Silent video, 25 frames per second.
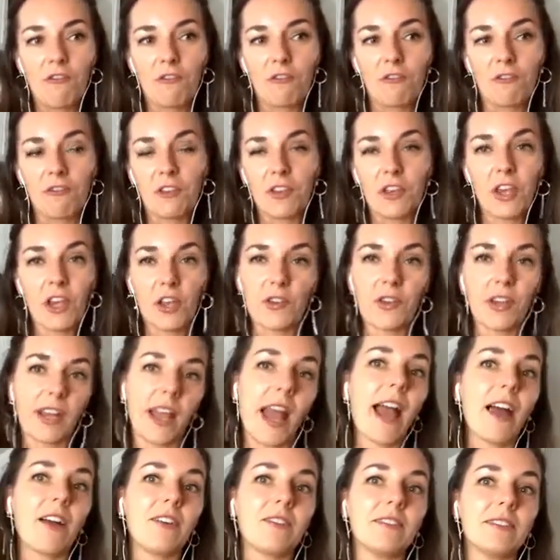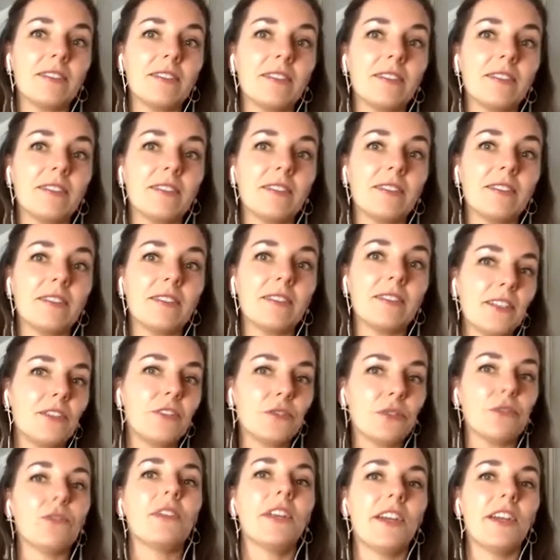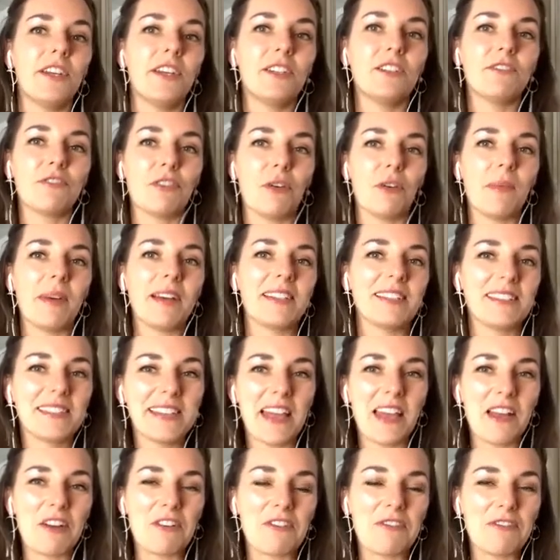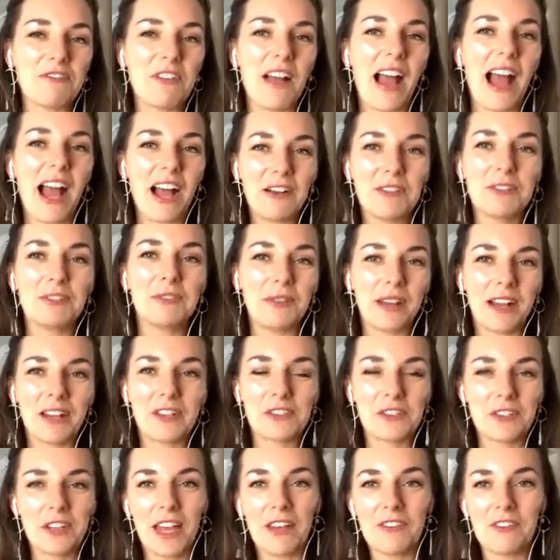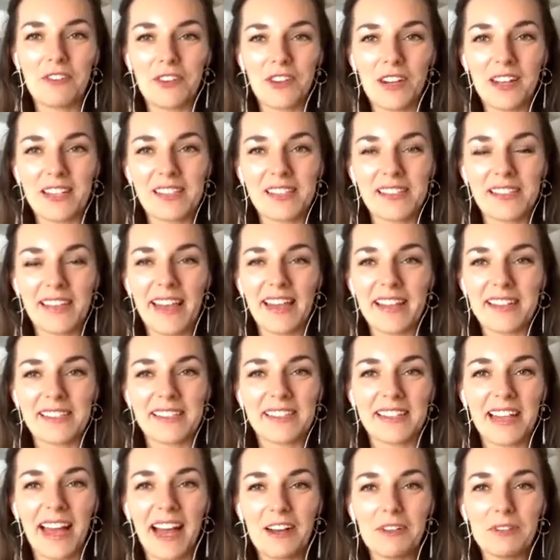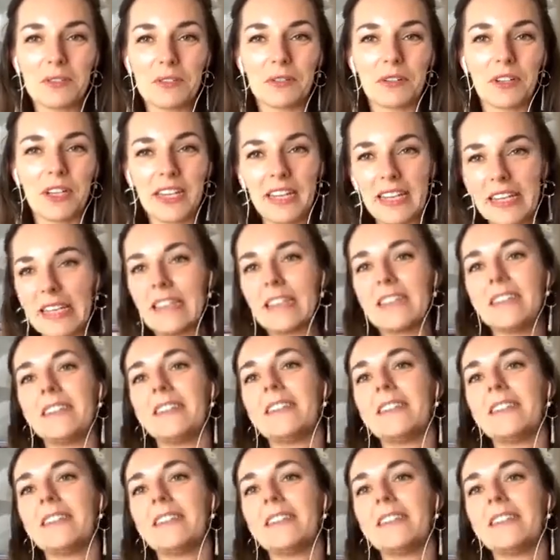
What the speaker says: figuring out that I need to learn for myself how to actually have great sex and how to heal